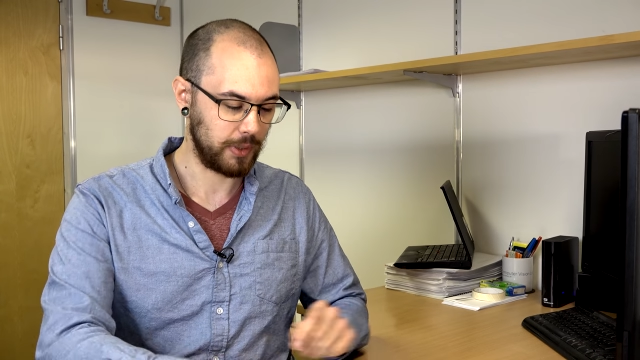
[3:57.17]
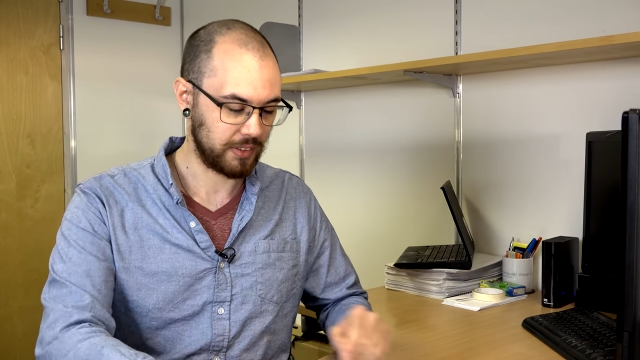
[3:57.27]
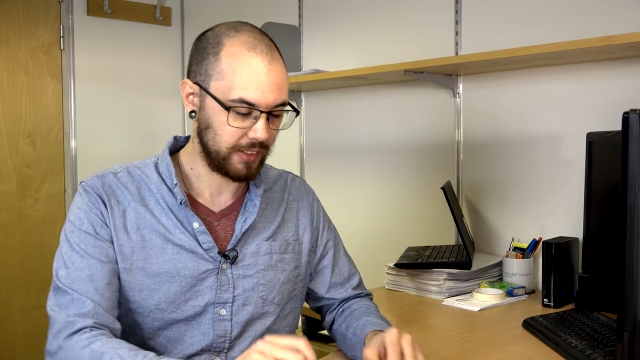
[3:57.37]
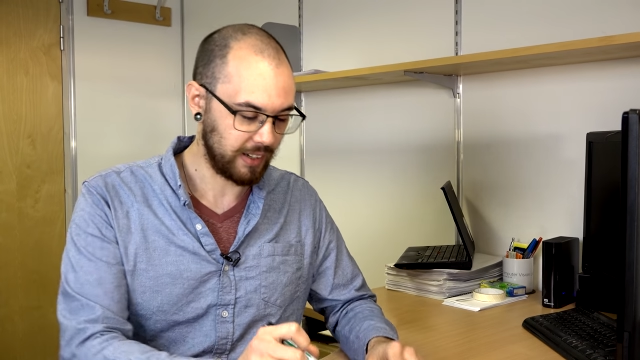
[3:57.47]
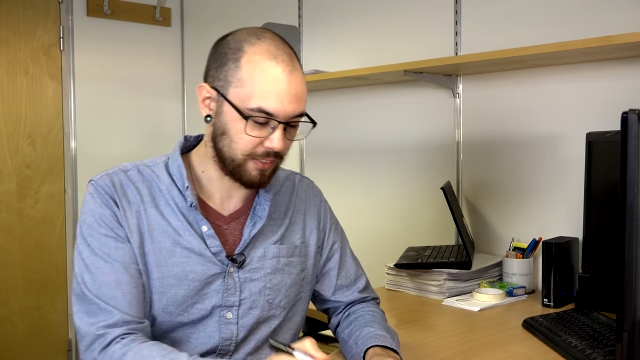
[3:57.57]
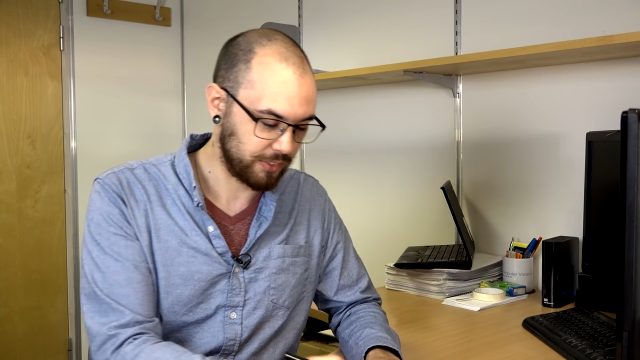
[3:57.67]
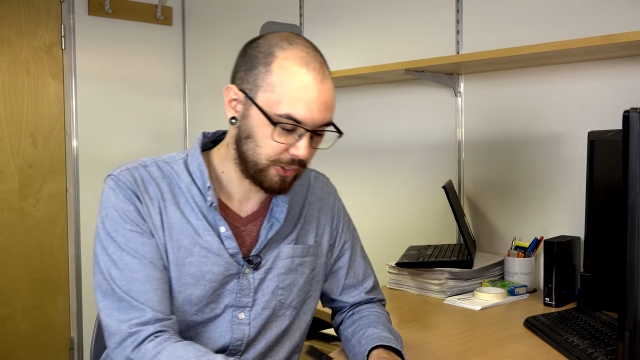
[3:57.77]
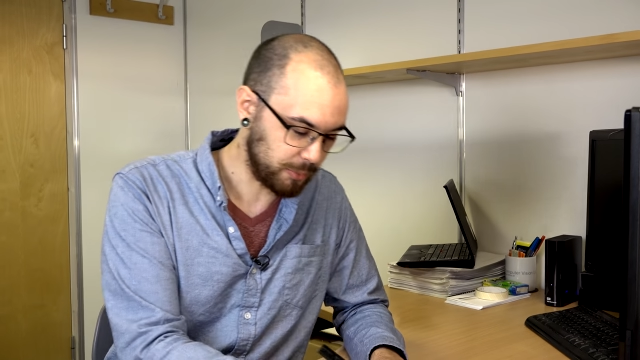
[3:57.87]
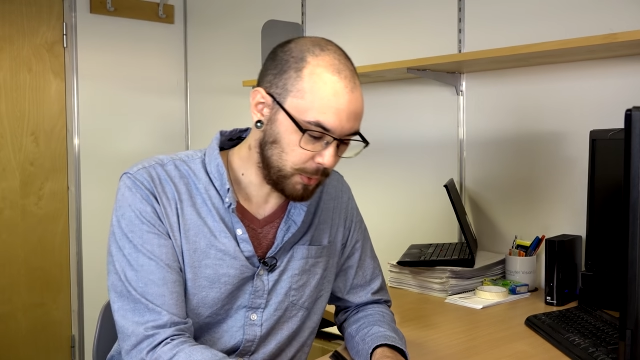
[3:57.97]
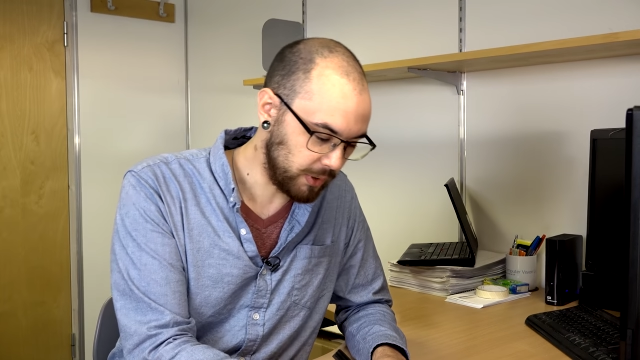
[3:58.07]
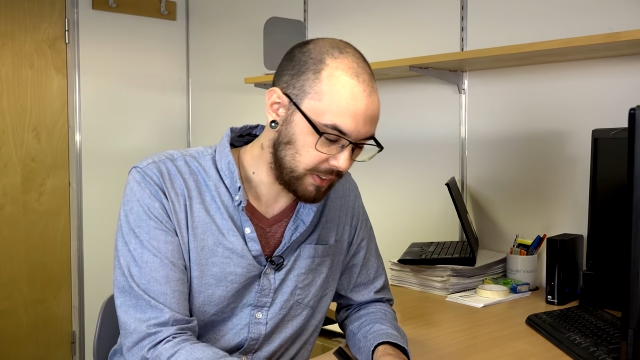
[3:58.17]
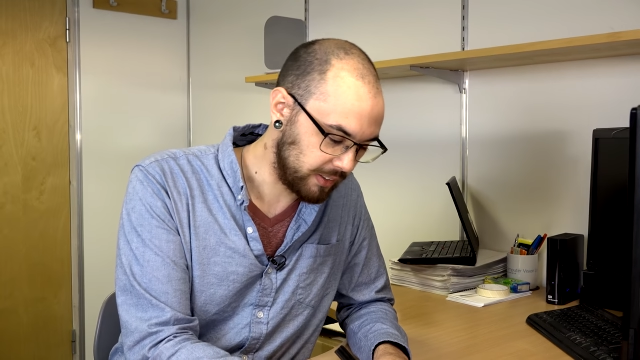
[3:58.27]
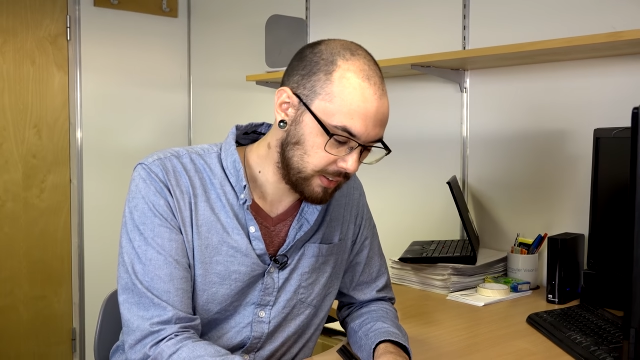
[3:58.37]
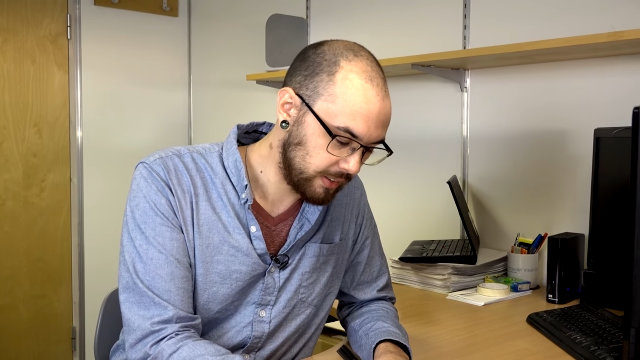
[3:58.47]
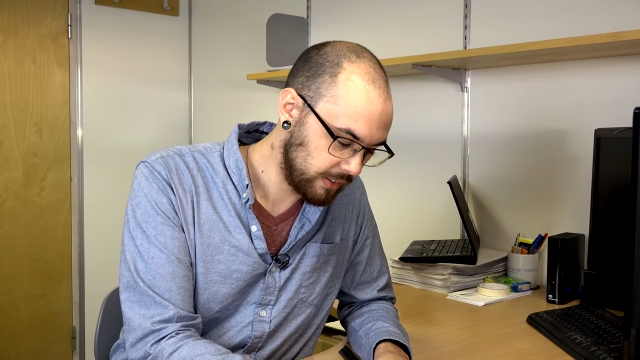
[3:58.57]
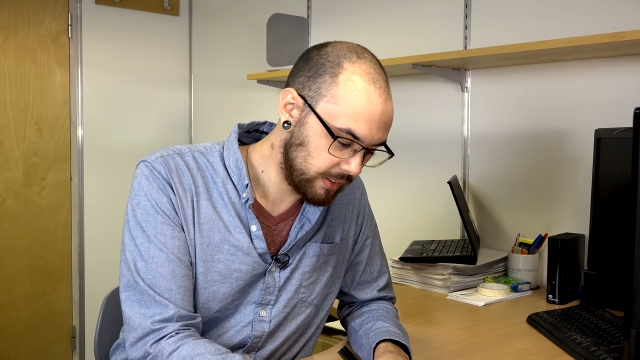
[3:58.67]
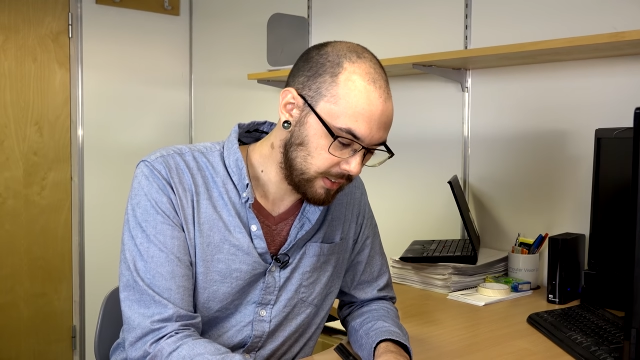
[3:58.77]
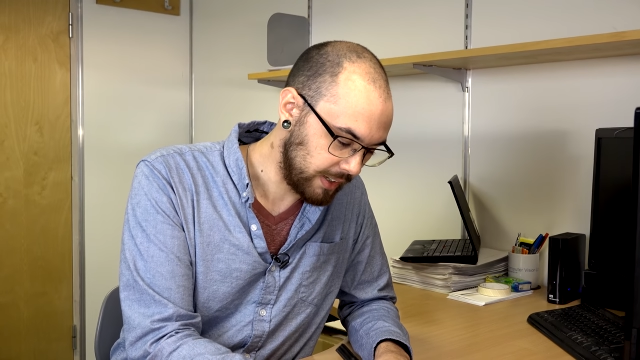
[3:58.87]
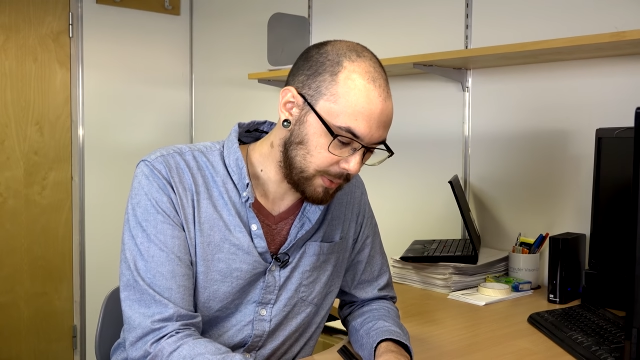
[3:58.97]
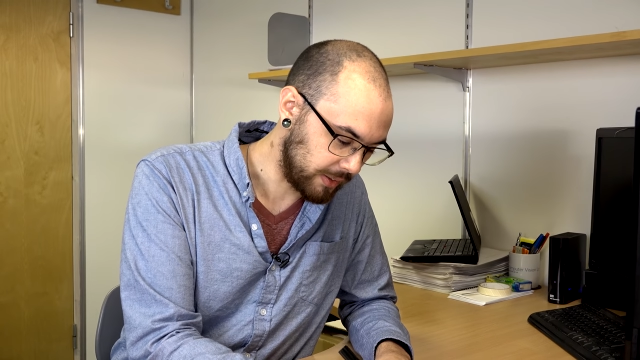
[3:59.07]
we actually have smaller
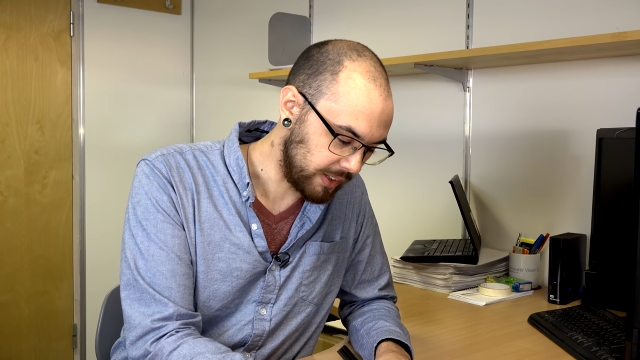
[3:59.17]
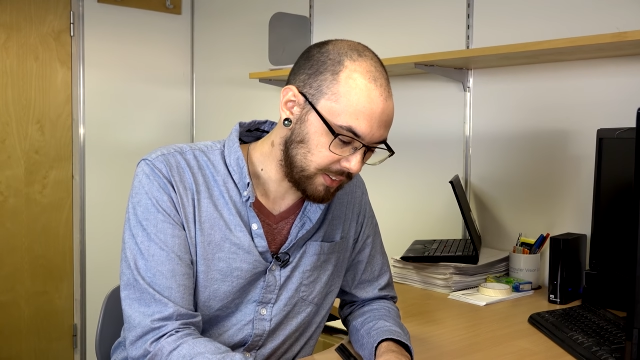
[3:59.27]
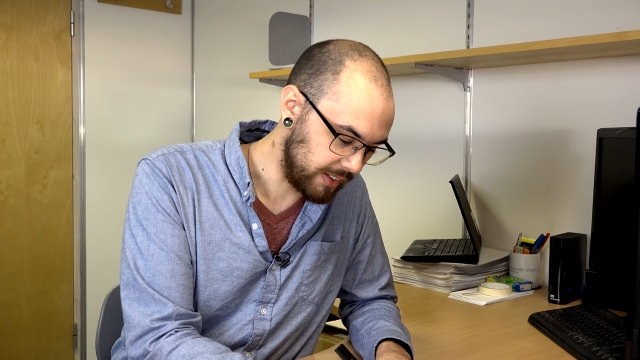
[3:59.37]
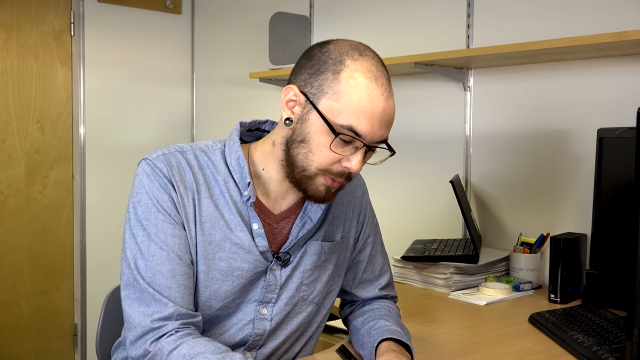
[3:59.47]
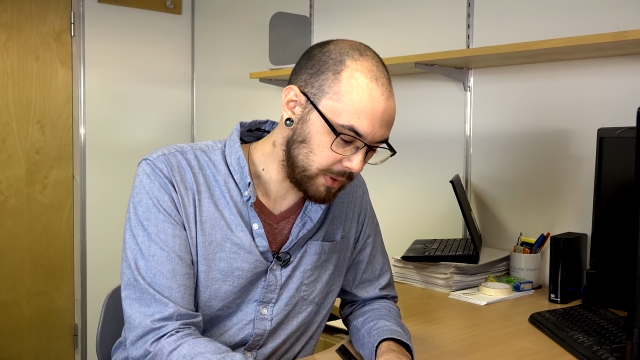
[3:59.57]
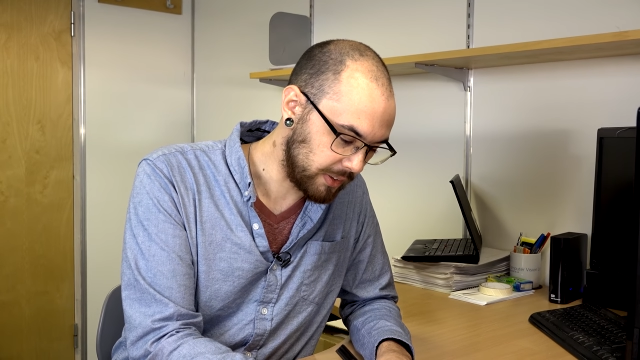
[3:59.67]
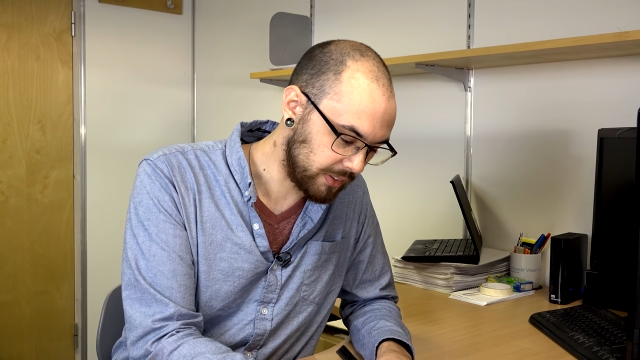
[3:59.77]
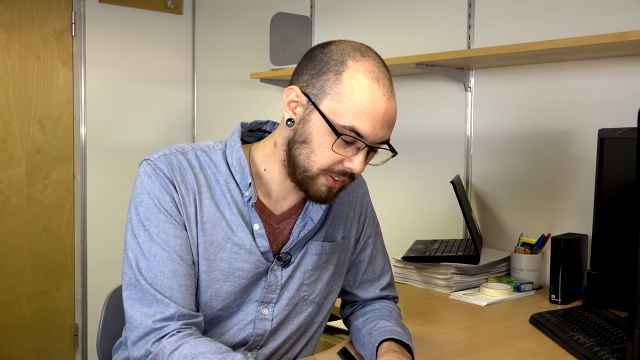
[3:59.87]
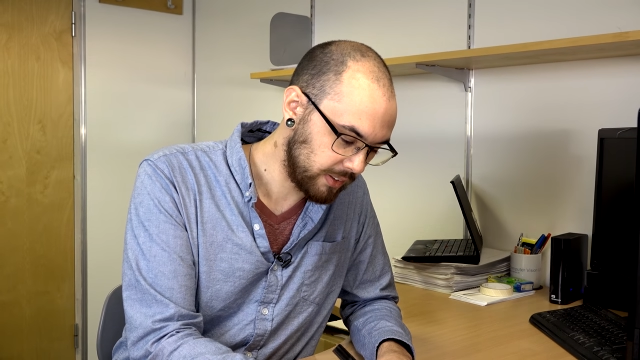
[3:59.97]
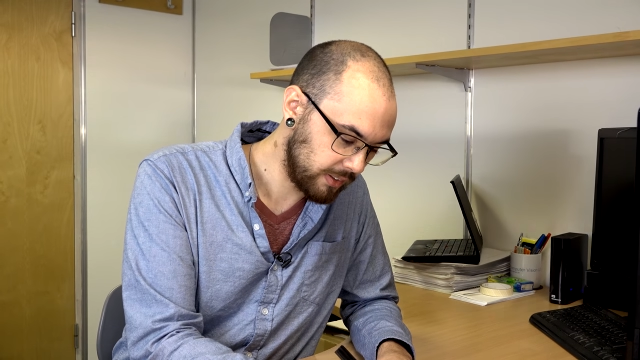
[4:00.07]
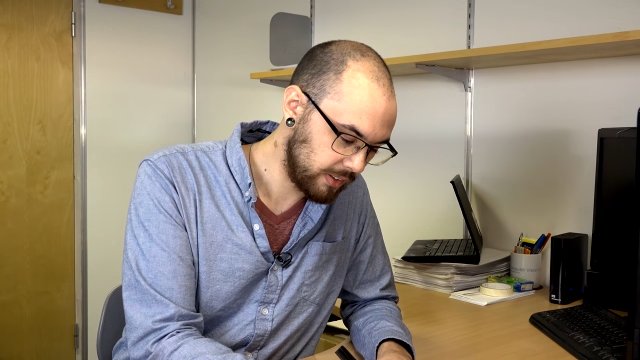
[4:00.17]
hourglass networks,